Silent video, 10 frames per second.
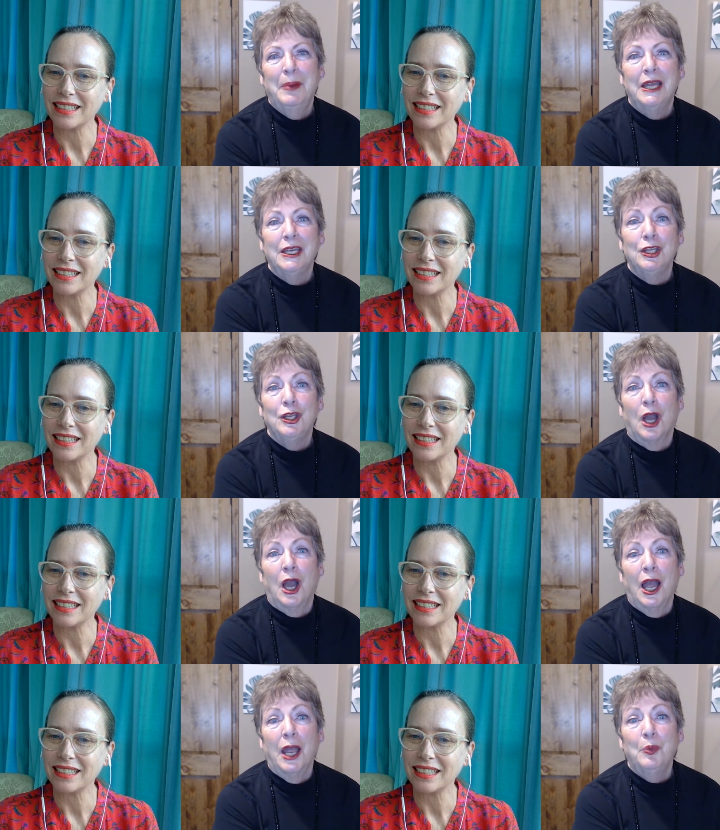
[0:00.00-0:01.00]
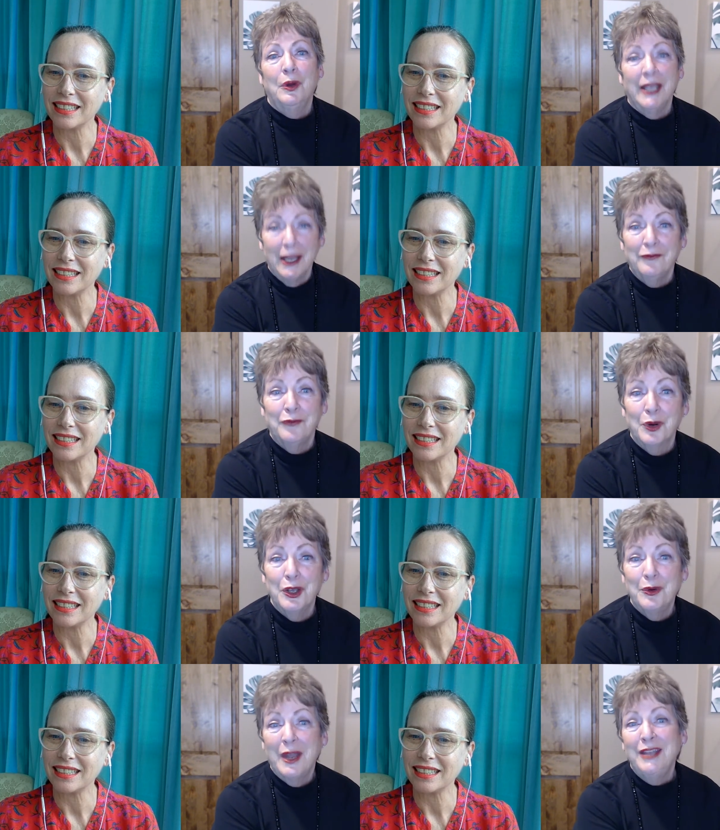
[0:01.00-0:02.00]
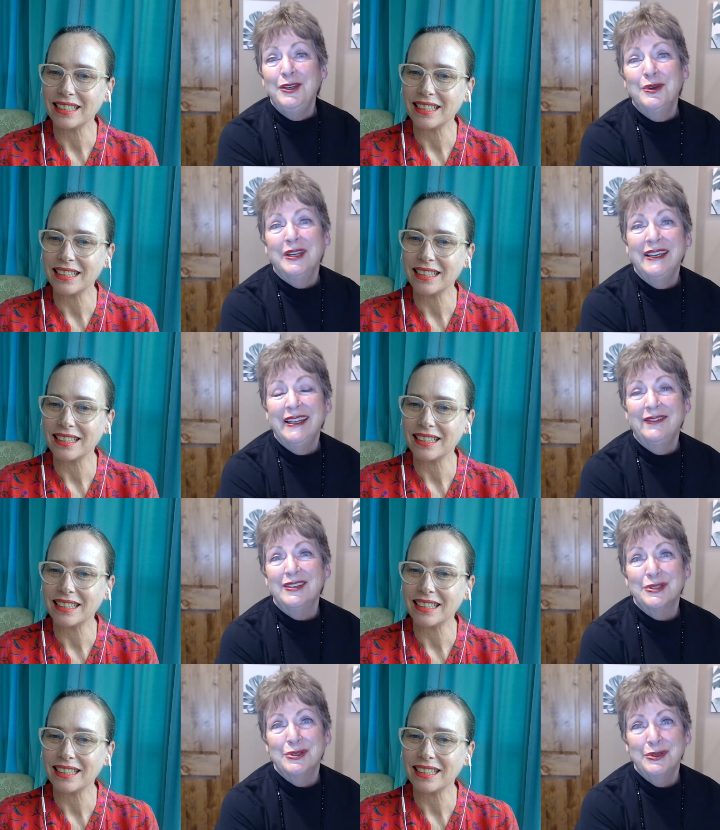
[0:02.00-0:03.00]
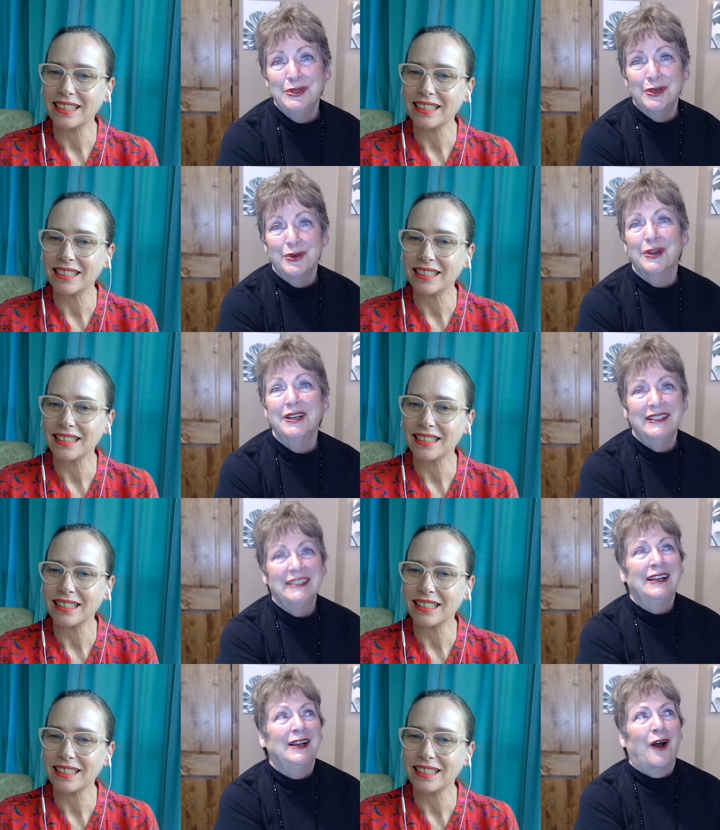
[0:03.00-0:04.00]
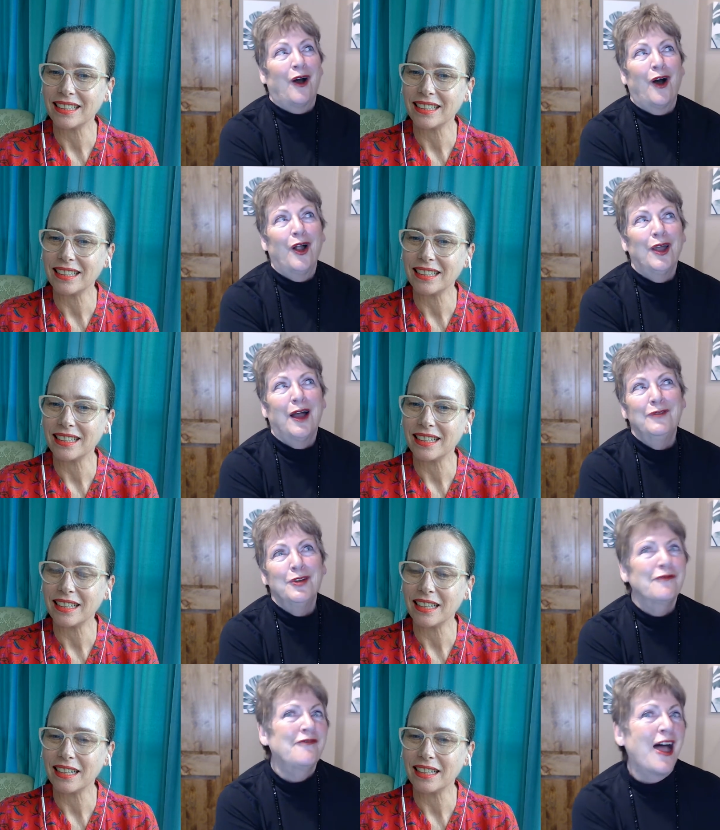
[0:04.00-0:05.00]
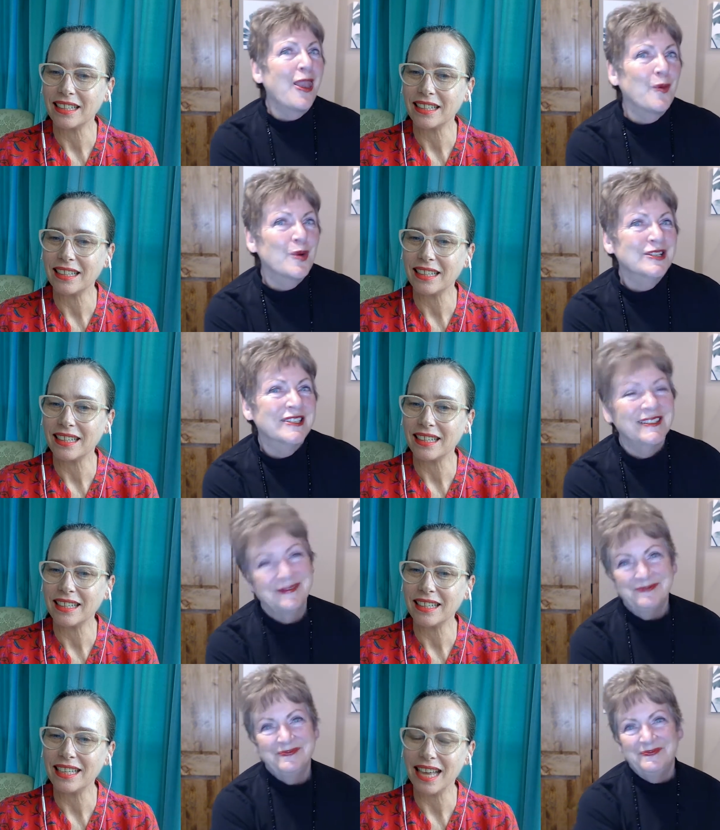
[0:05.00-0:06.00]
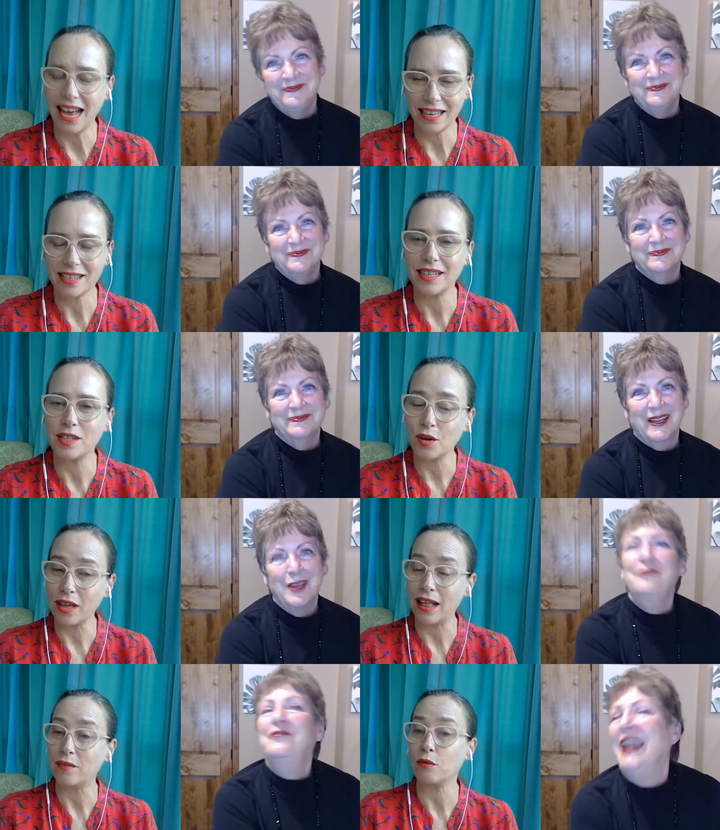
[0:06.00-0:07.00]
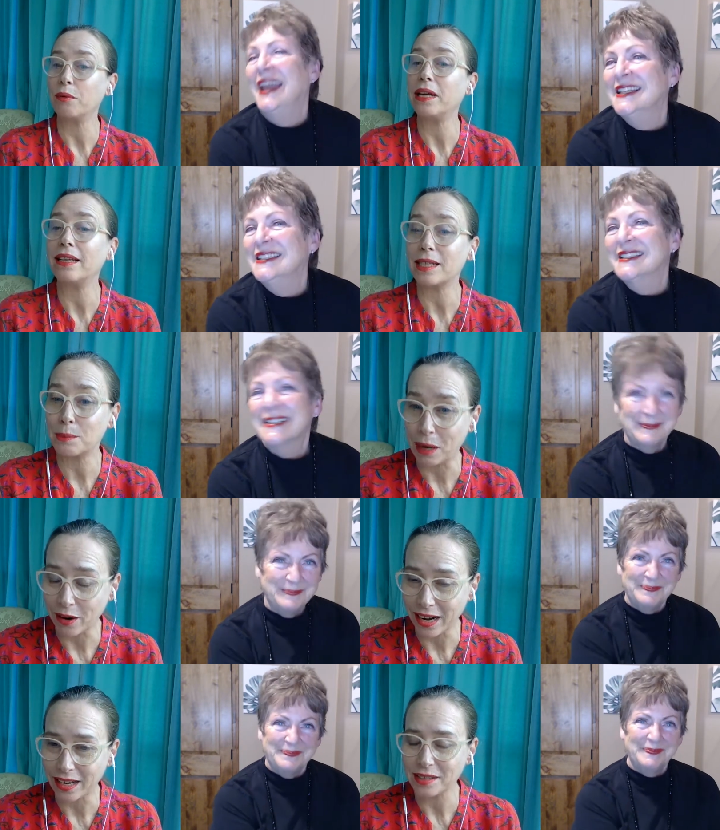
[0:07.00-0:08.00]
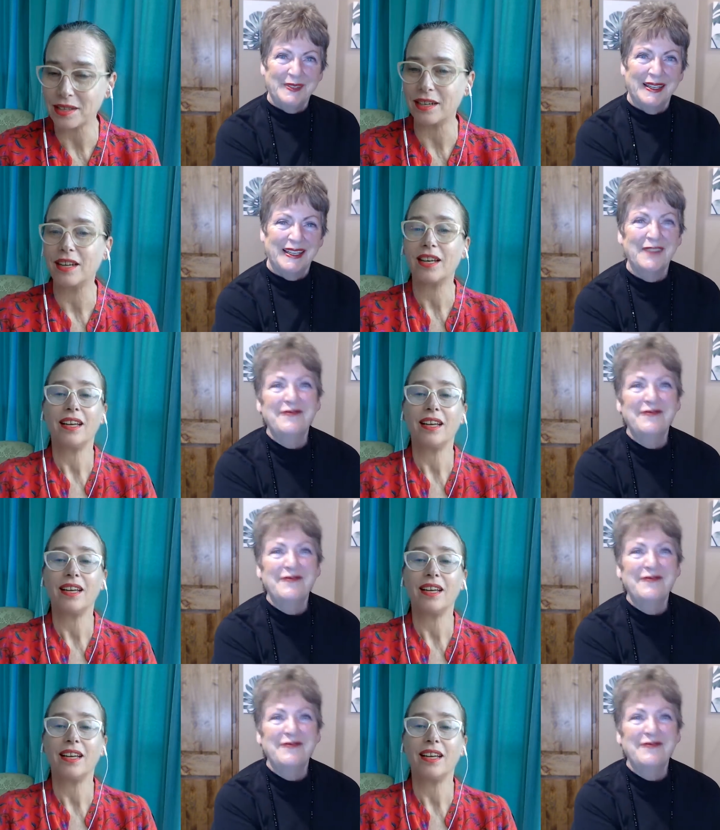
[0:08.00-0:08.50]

Speaker 1: but I will get it for you, and you can give it to your all of your followers.
Speaker 2: Yes. And so they'll have a real experience and